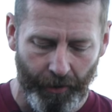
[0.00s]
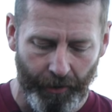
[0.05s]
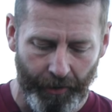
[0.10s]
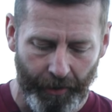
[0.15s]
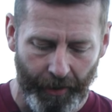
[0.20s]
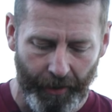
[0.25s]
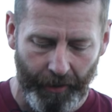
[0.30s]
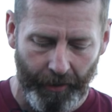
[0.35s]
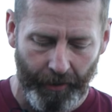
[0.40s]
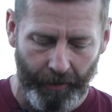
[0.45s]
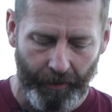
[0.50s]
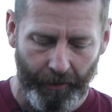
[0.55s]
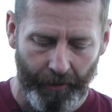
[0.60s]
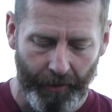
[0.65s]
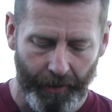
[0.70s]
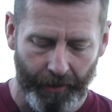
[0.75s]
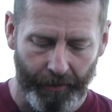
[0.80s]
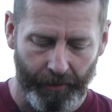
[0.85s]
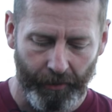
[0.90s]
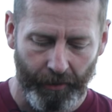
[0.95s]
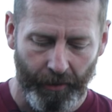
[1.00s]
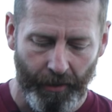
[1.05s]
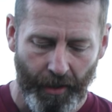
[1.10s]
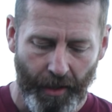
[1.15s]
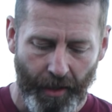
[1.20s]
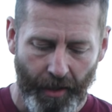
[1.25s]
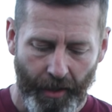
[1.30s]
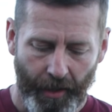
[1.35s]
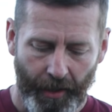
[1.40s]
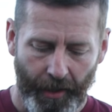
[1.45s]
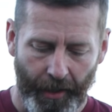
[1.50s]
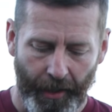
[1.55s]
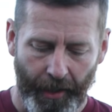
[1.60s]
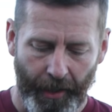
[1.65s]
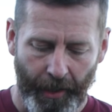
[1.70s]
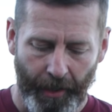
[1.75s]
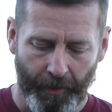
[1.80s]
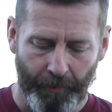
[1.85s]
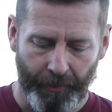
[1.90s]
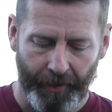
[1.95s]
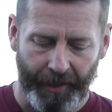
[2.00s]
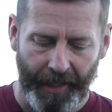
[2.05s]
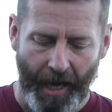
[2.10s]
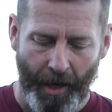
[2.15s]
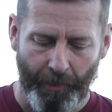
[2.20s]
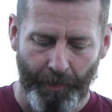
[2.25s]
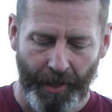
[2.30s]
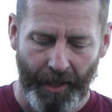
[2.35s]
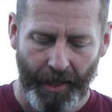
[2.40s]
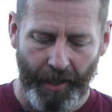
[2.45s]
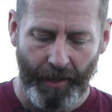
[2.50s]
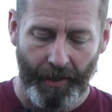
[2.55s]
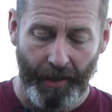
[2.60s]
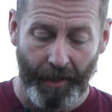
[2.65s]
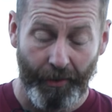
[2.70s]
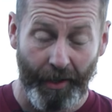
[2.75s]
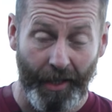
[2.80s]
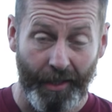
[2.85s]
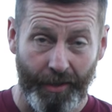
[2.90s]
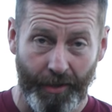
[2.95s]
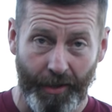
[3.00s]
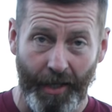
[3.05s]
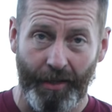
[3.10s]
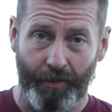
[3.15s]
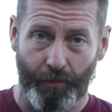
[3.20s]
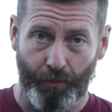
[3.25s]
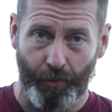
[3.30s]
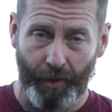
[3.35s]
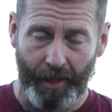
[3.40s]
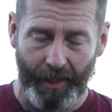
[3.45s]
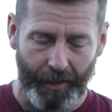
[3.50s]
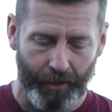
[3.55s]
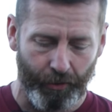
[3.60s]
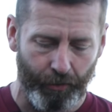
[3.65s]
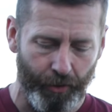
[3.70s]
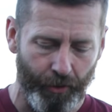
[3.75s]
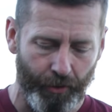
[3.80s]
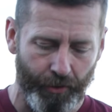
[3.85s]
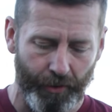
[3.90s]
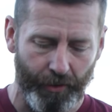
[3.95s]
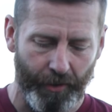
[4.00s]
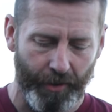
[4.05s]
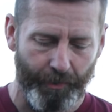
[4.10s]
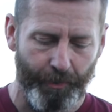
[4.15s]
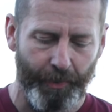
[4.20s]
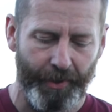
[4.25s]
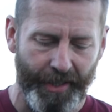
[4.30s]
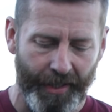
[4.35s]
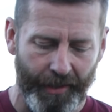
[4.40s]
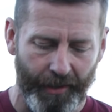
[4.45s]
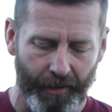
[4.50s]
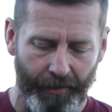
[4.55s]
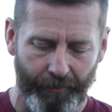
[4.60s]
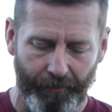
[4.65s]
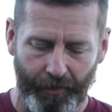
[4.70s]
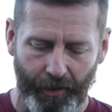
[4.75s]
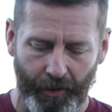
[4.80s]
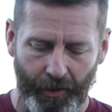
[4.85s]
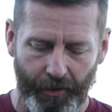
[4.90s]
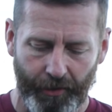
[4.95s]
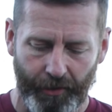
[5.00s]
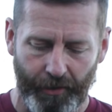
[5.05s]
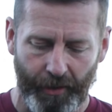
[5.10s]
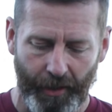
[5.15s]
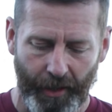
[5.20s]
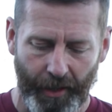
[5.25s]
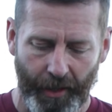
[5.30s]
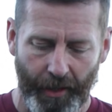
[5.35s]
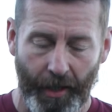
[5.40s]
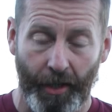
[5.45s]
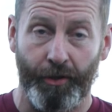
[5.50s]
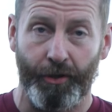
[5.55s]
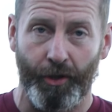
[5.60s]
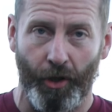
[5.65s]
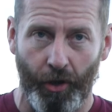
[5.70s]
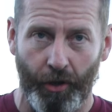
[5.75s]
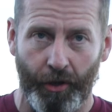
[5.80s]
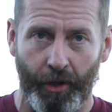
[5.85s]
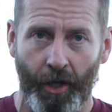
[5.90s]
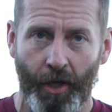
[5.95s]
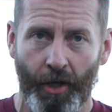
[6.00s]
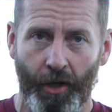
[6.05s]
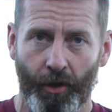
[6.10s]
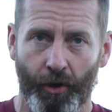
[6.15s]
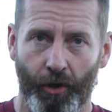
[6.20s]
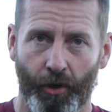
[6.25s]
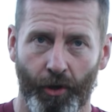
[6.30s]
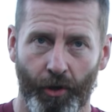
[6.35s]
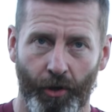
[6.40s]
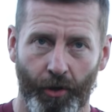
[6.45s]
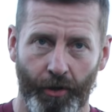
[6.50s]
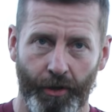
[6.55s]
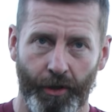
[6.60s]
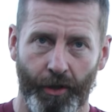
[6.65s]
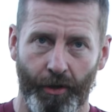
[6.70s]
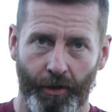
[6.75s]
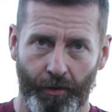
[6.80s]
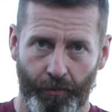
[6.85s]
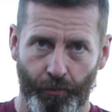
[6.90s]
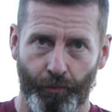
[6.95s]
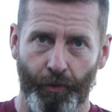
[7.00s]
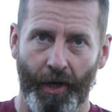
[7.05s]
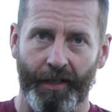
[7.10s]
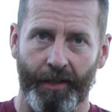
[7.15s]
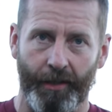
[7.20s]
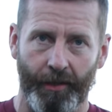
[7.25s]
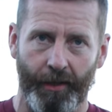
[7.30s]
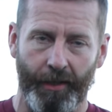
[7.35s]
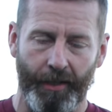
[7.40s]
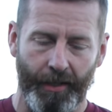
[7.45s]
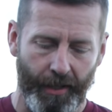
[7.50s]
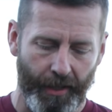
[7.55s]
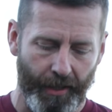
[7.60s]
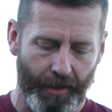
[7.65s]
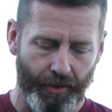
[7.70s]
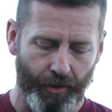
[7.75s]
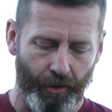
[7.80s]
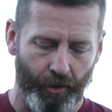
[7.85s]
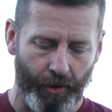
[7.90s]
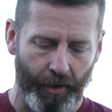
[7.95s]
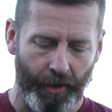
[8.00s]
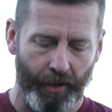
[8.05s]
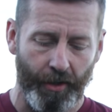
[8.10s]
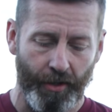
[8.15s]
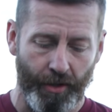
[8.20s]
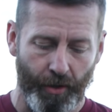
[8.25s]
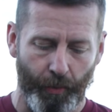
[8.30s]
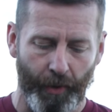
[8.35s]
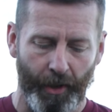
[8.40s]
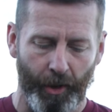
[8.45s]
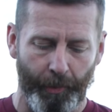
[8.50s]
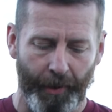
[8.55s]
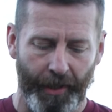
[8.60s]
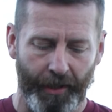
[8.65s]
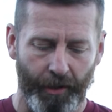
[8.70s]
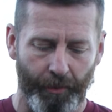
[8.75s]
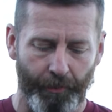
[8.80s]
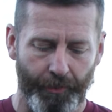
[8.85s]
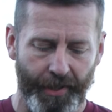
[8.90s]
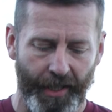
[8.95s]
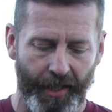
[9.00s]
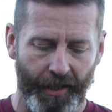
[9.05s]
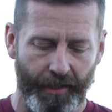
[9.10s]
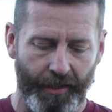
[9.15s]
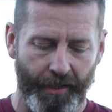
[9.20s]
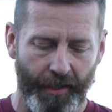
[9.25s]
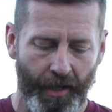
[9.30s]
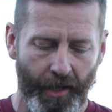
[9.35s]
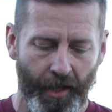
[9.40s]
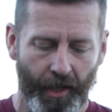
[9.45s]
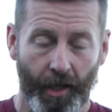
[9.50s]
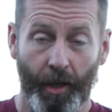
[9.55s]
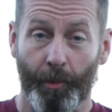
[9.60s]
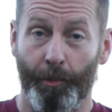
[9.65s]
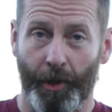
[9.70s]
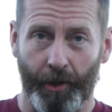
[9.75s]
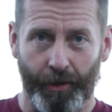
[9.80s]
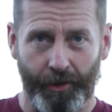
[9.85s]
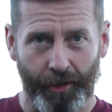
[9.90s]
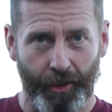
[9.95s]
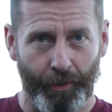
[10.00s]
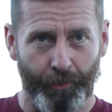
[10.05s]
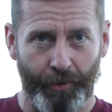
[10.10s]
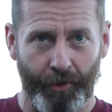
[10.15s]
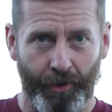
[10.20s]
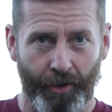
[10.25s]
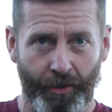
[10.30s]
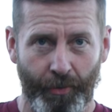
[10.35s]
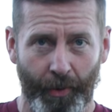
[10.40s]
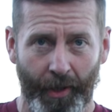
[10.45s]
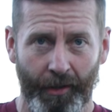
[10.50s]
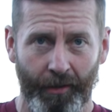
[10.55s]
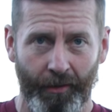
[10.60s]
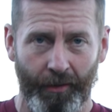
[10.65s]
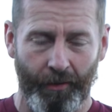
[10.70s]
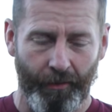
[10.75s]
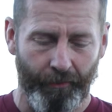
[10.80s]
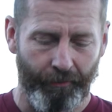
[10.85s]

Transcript: under the little cap here. Now that's really crucial, particularly if you've got a dog or you're regularly deer stalking, because you will pick up ticks. Bottle opener as well,